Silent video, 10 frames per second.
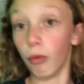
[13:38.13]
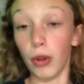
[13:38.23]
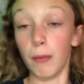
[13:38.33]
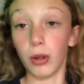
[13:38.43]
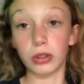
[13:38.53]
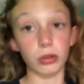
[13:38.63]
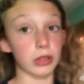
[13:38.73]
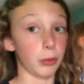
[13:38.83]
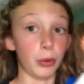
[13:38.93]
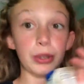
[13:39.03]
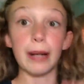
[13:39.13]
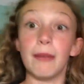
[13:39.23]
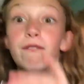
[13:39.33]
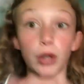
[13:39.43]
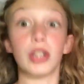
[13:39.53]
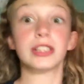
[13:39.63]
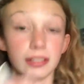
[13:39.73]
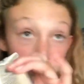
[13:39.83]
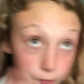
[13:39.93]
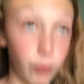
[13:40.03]
over the middle schools, like we came in first
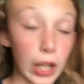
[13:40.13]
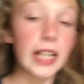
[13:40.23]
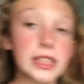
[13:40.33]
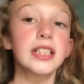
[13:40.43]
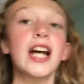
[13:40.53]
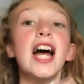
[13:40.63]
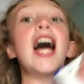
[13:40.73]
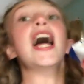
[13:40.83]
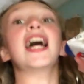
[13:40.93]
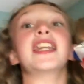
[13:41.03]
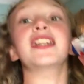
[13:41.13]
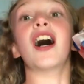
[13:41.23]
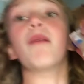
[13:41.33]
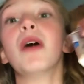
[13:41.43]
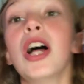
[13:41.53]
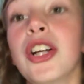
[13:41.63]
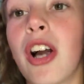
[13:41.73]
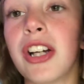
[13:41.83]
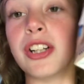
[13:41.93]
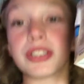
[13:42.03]
place. And you
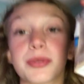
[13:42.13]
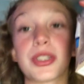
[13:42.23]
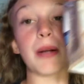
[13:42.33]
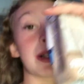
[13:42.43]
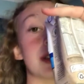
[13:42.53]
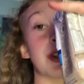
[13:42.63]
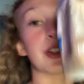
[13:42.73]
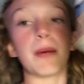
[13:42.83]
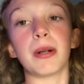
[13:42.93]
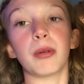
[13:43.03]
already know, subscribe, like this video, comment down